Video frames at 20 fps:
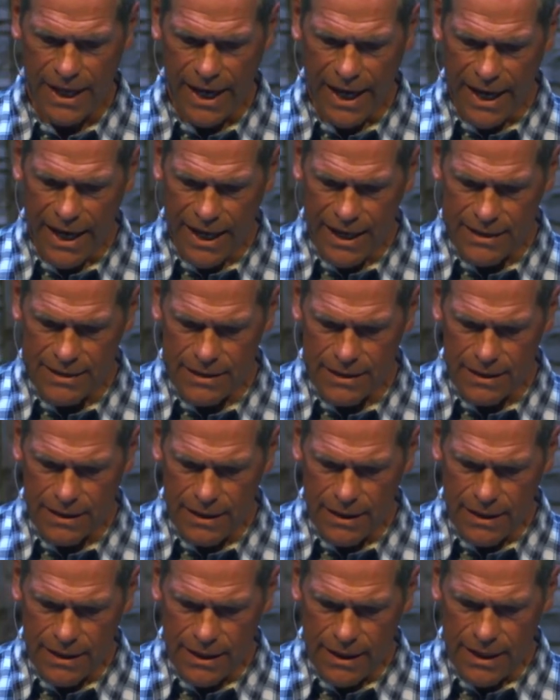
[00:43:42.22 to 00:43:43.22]
And
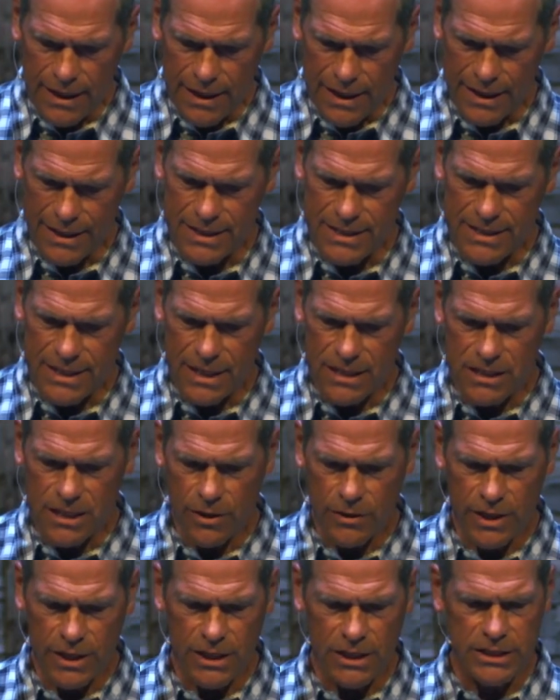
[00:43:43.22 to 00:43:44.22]
he says
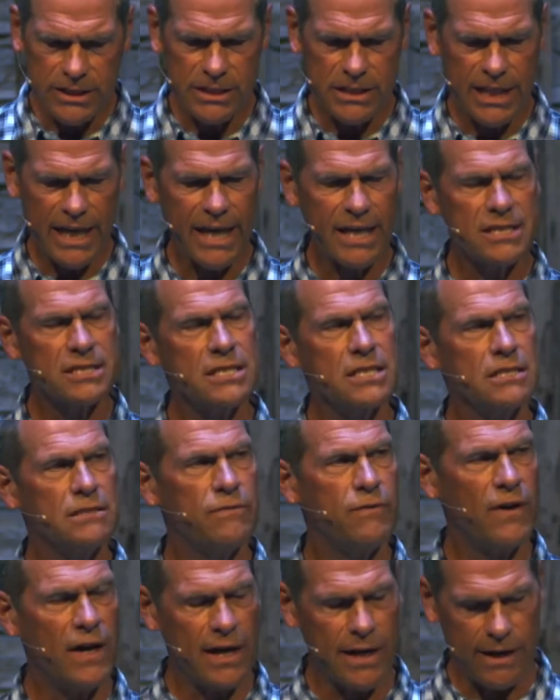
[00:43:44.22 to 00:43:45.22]
there in Ecclesiastes
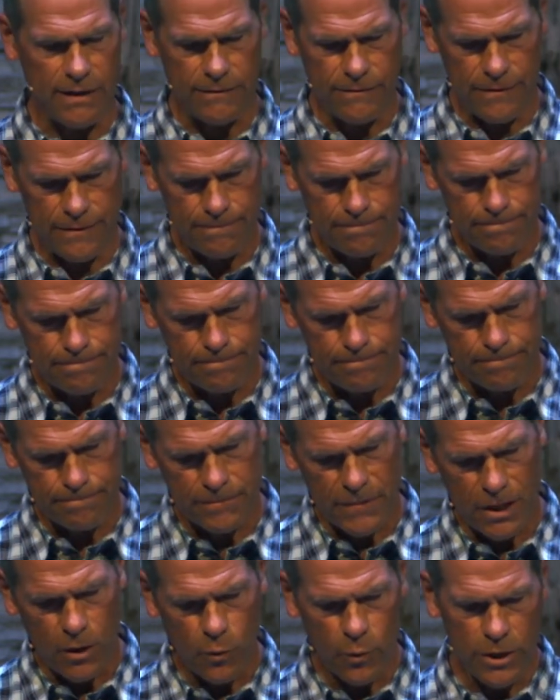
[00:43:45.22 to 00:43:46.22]
five,
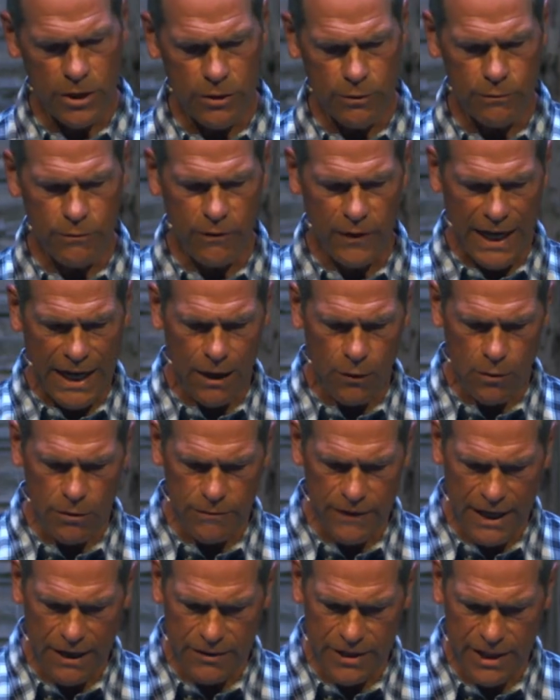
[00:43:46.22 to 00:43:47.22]
when you vow a
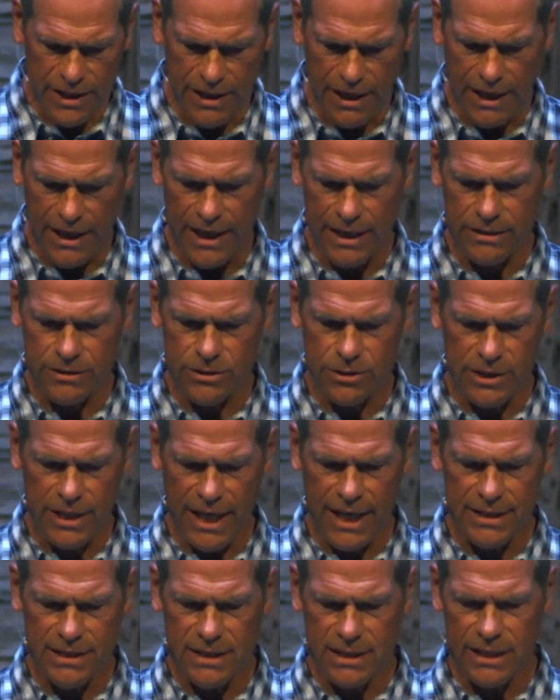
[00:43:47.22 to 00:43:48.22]
vow to God, do
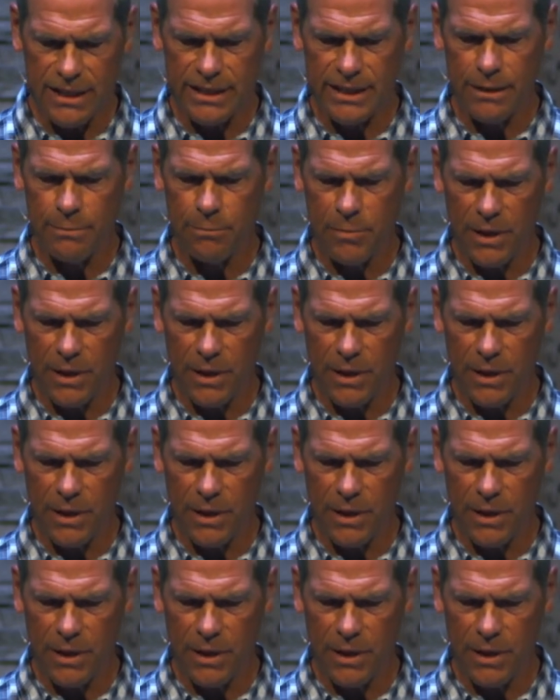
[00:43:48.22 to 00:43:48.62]
not delay